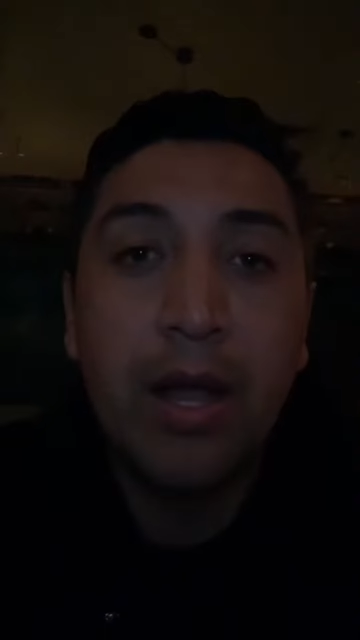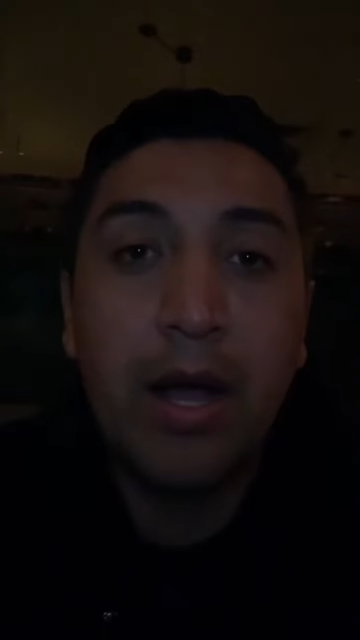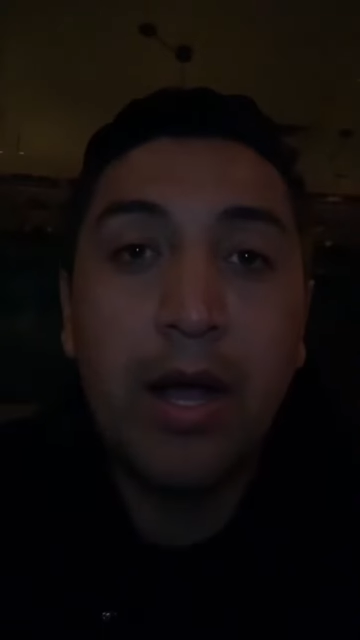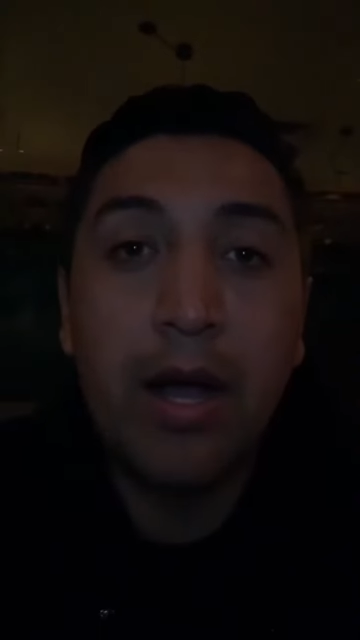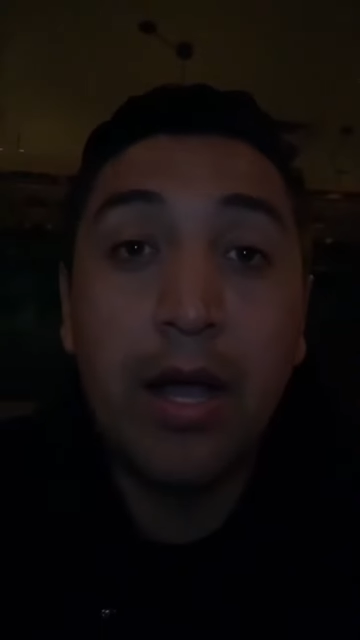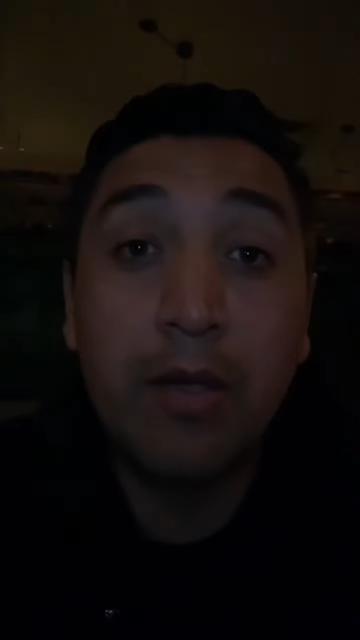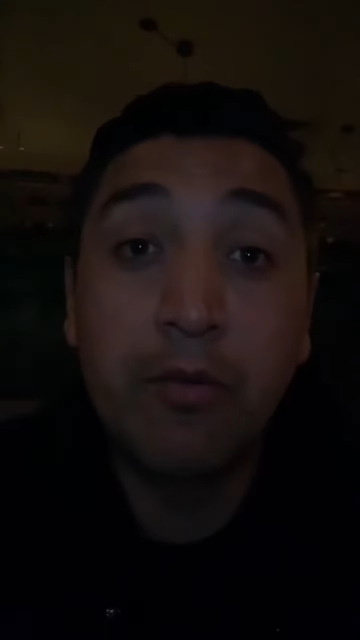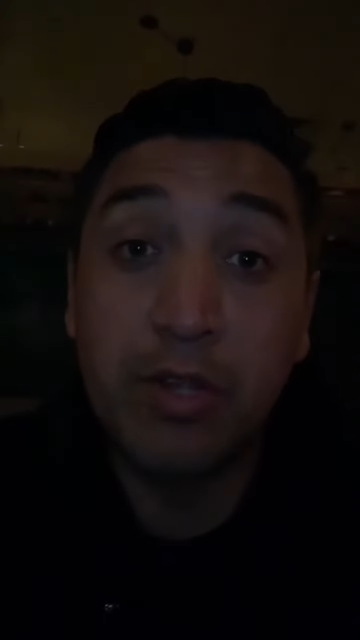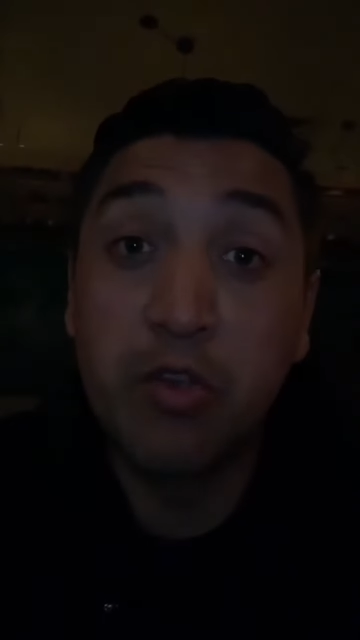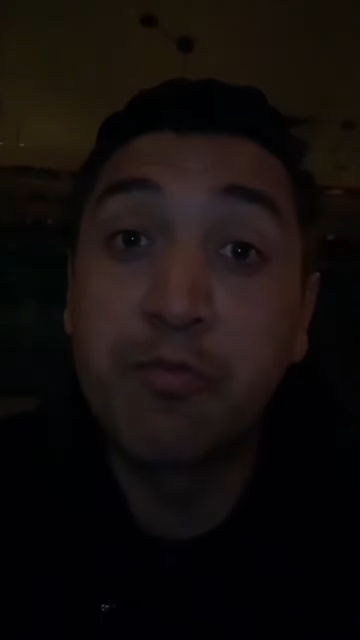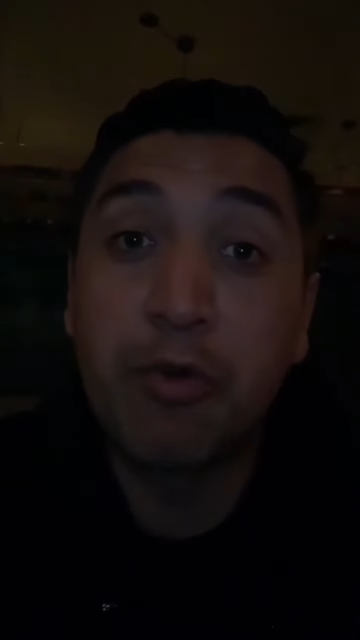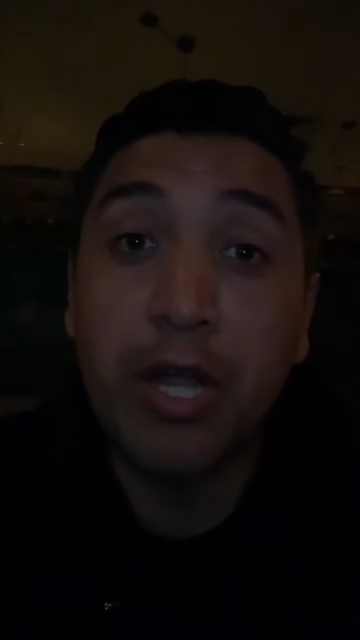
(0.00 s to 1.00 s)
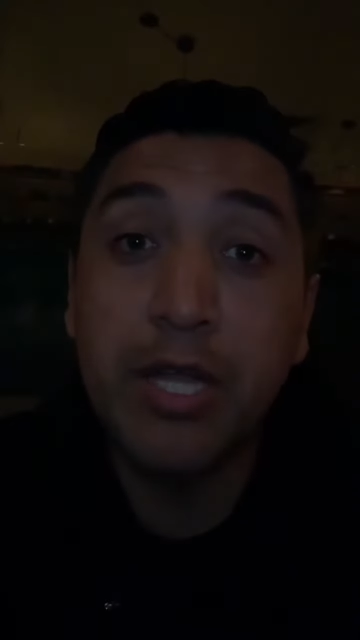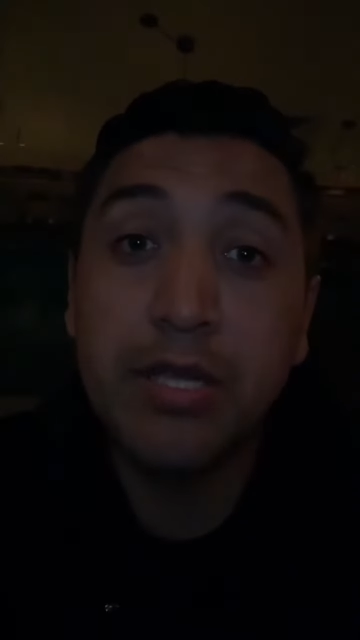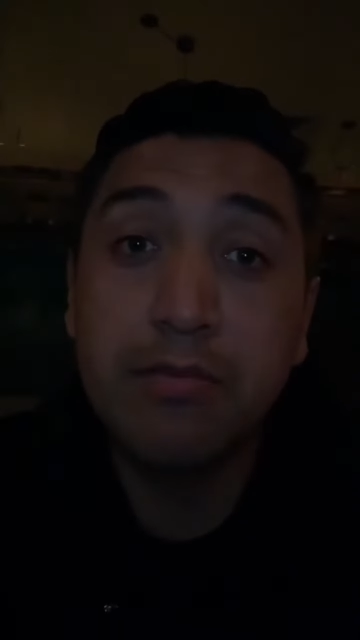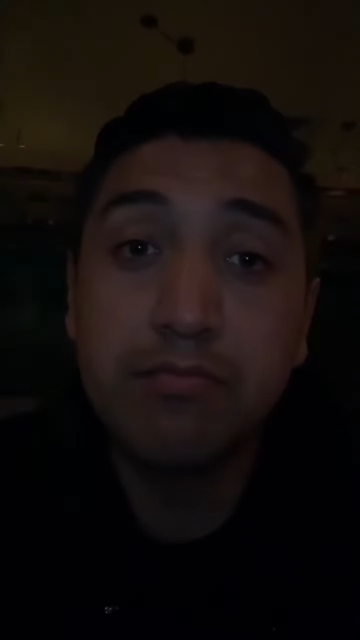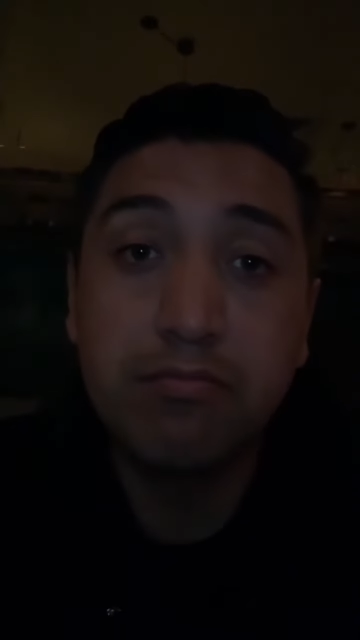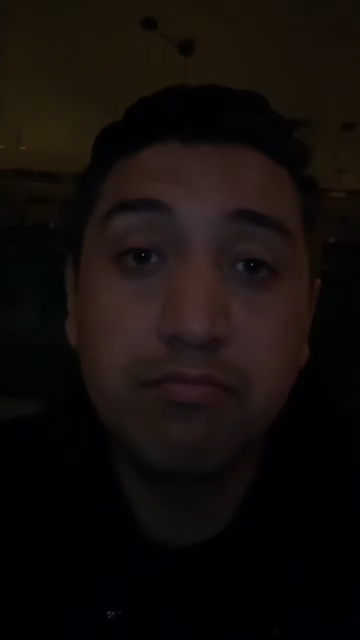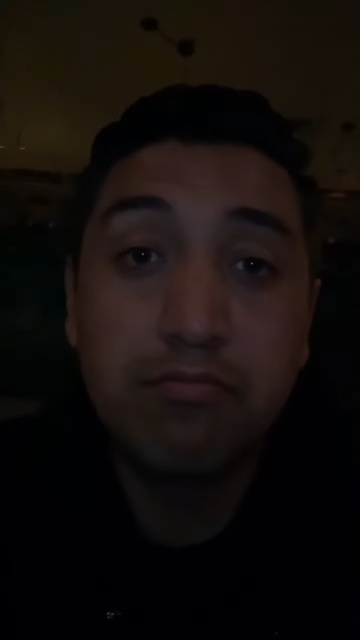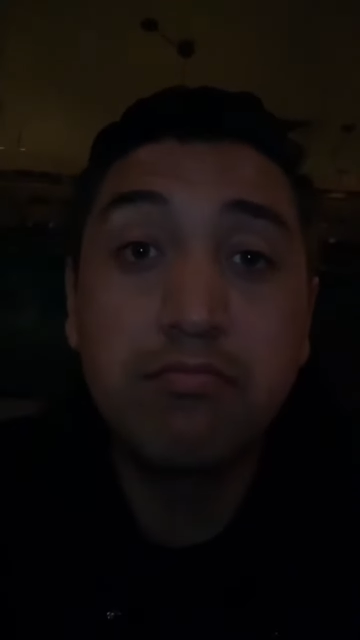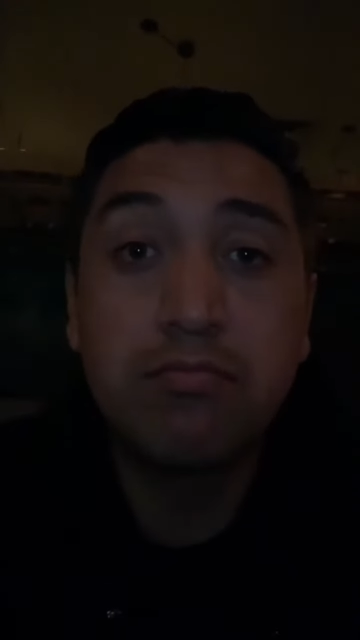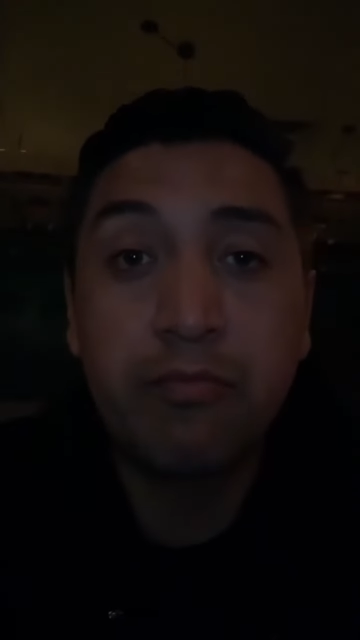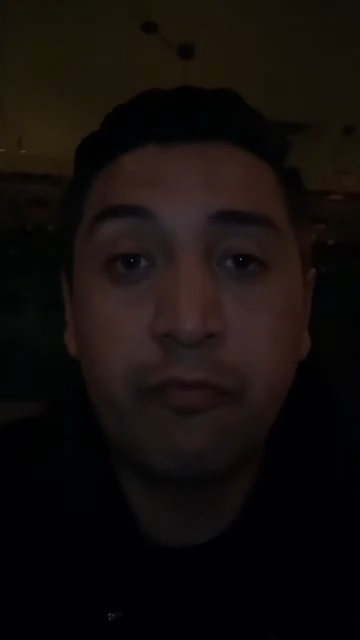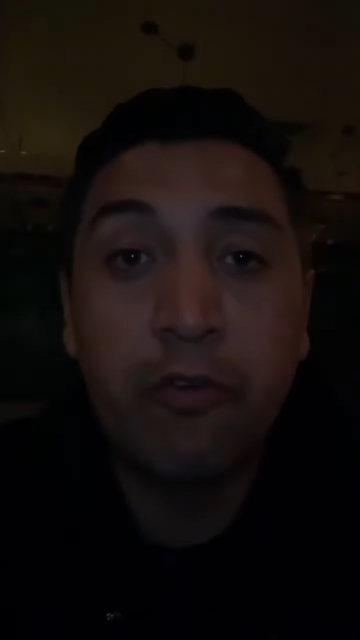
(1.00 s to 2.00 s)
Uh, it was a good price.
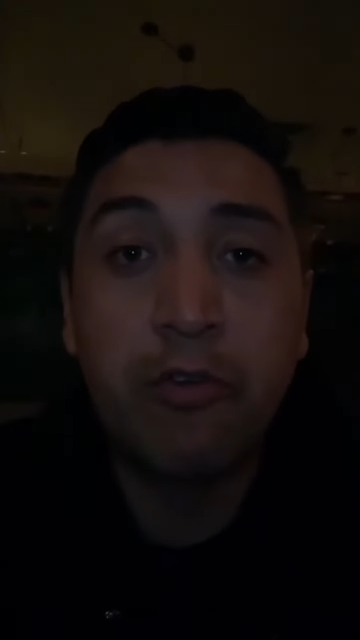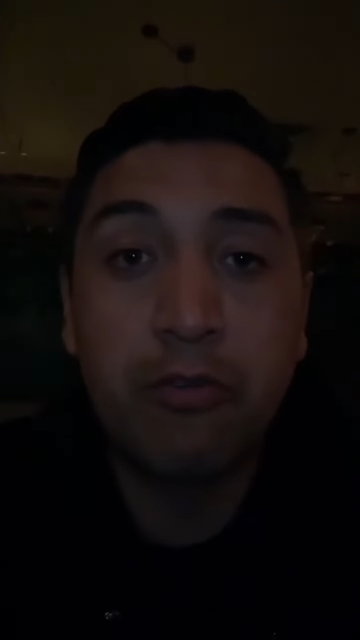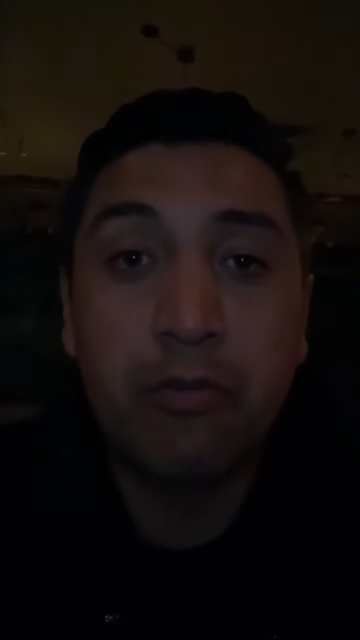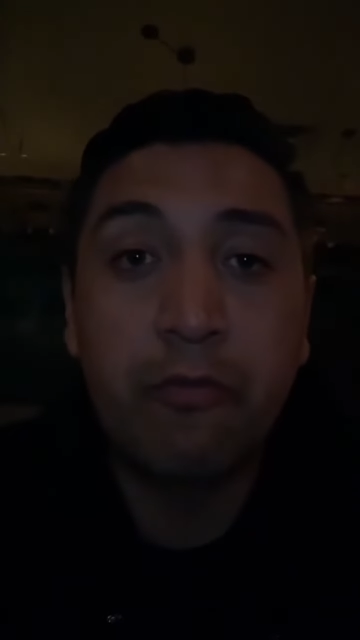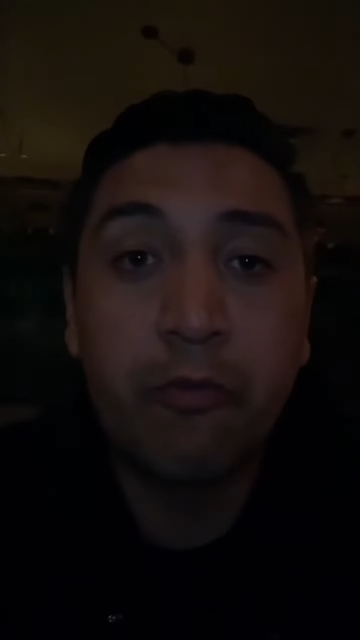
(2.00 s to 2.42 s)
For,